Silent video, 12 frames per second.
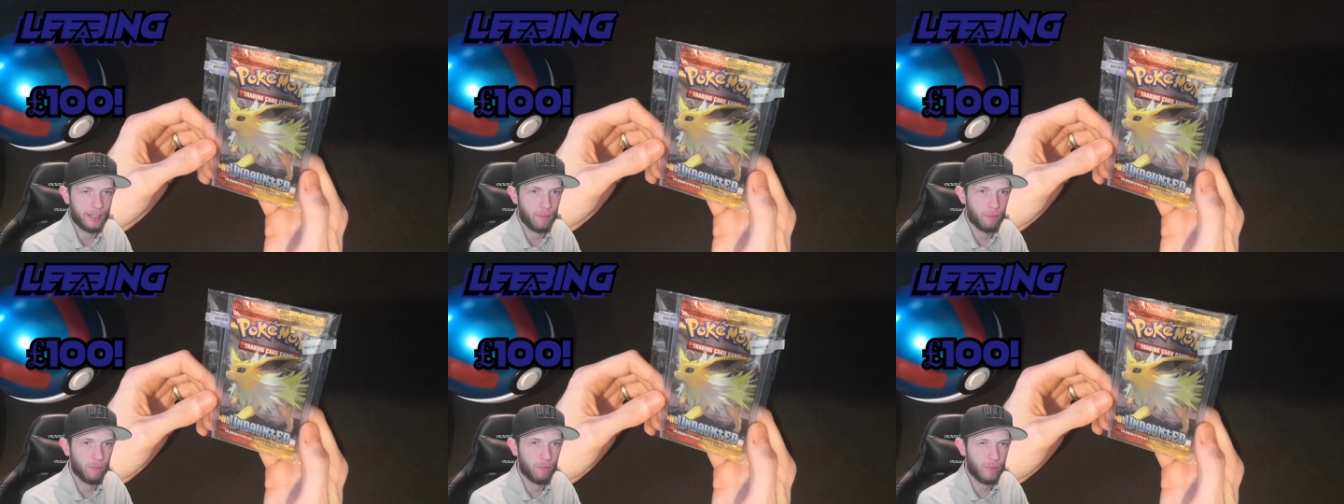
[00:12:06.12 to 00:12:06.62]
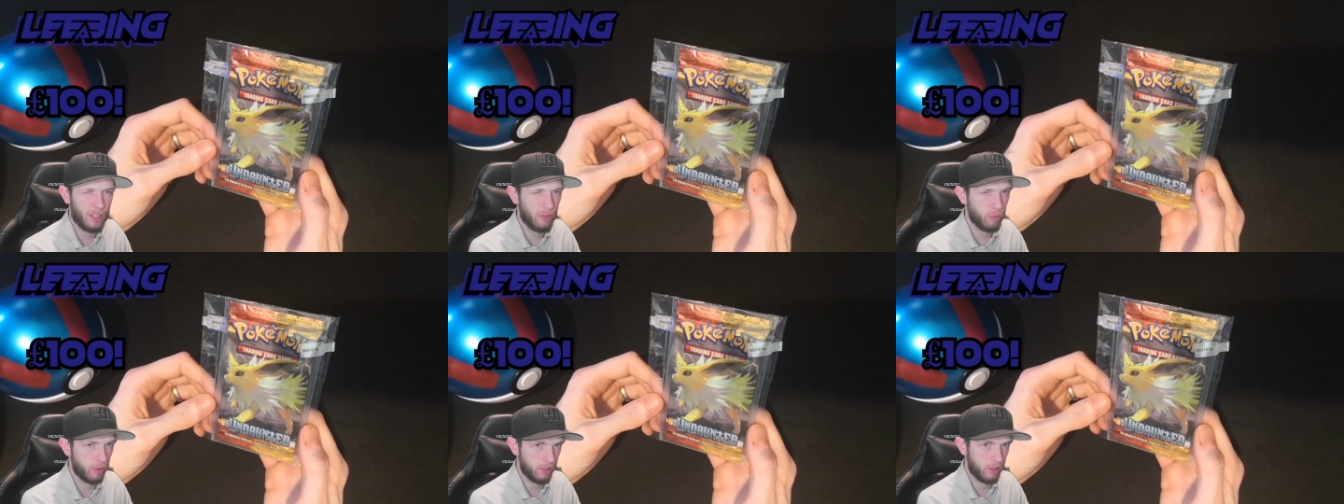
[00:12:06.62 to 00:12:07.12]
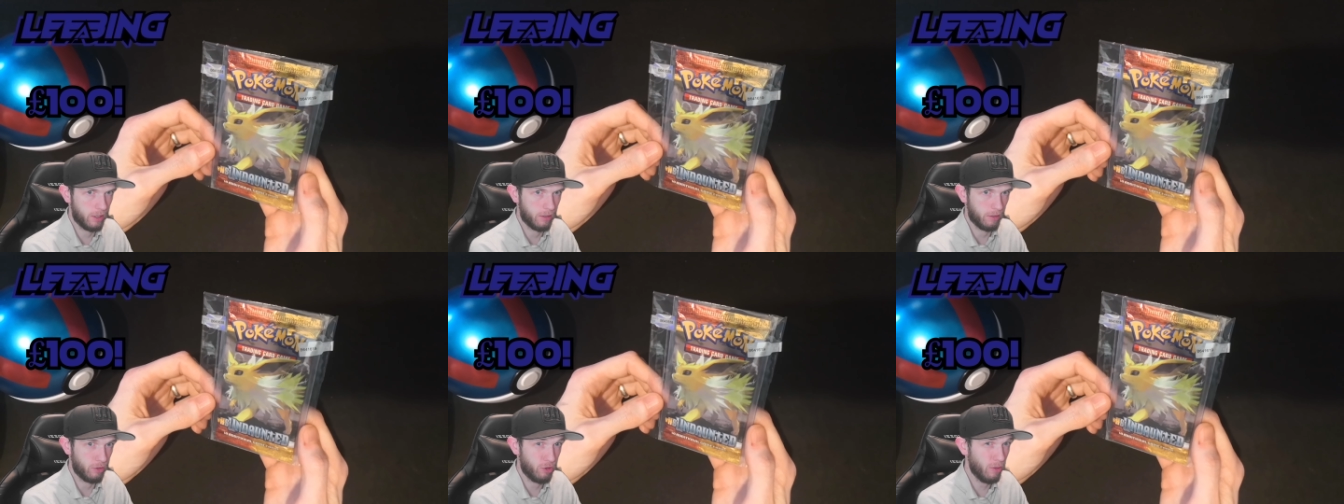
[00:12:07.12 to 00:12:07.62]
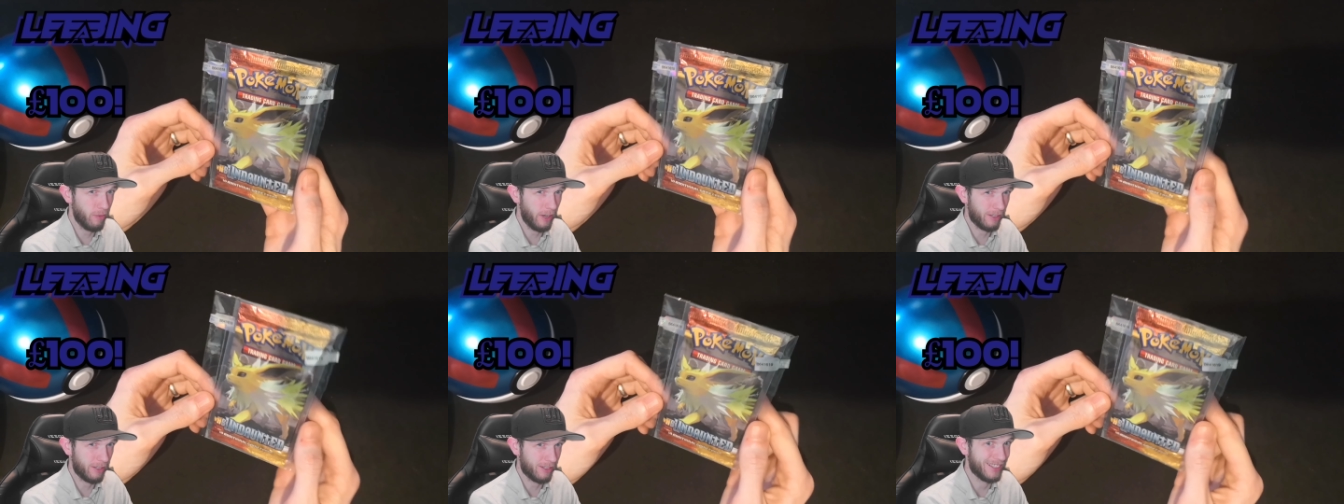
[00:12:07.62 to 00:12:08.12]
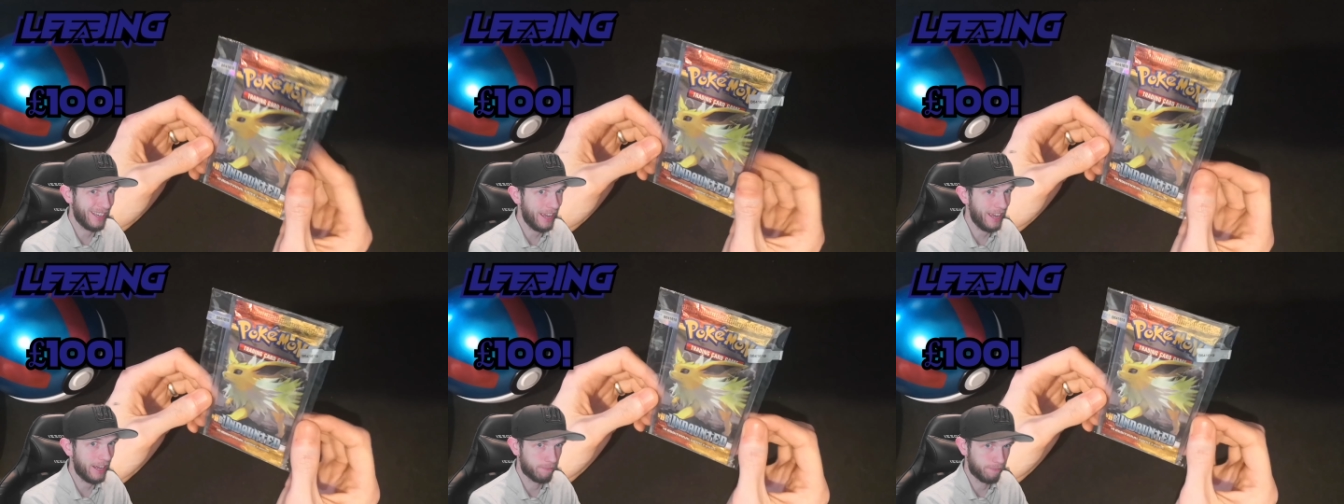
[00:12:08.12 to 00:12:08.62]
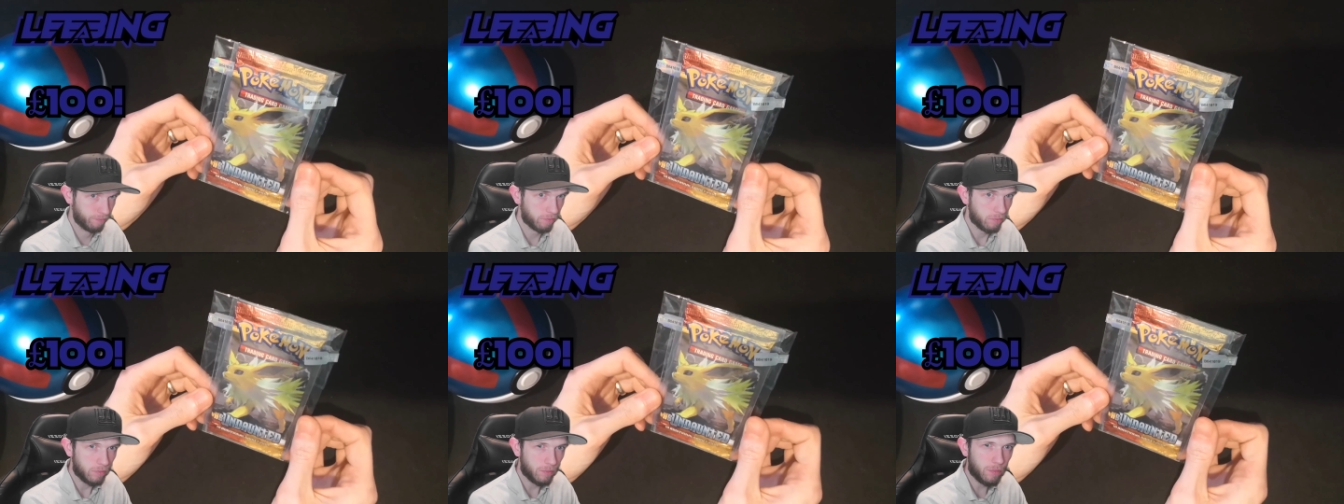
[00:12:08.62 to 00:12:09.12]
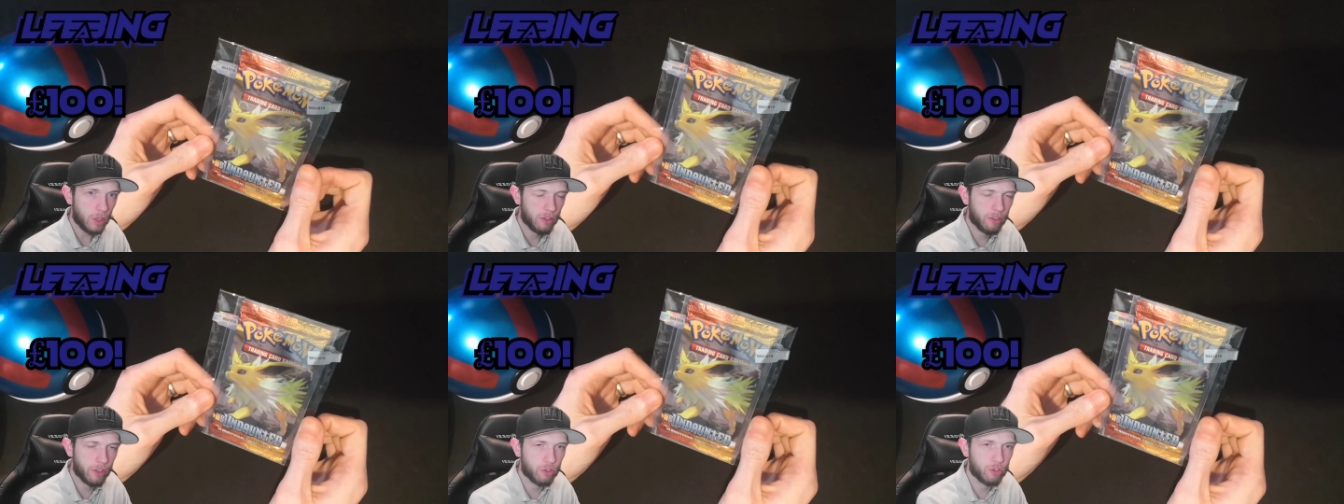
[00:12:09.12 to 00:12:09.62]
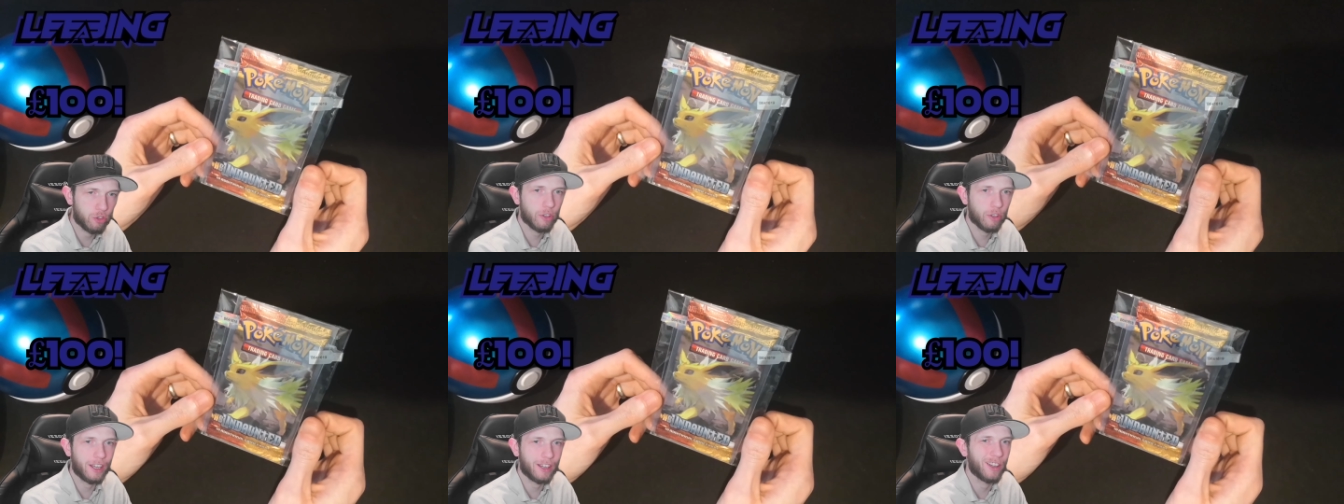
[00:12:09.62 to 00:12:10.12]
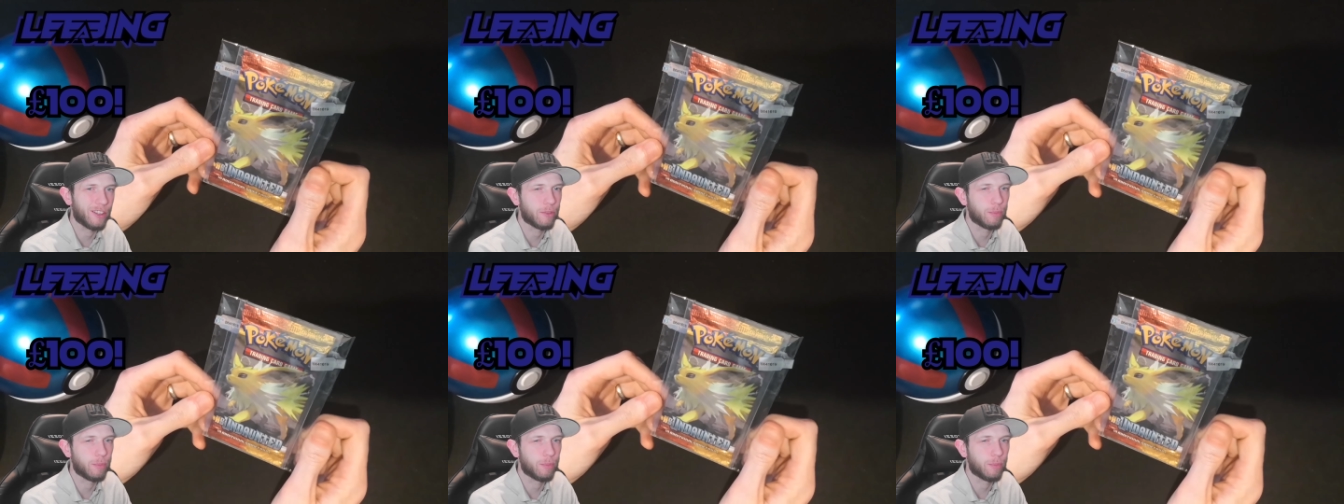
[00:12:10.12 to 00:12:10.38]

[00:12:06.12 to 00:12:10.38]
These were 2010, so it's just on that cusp of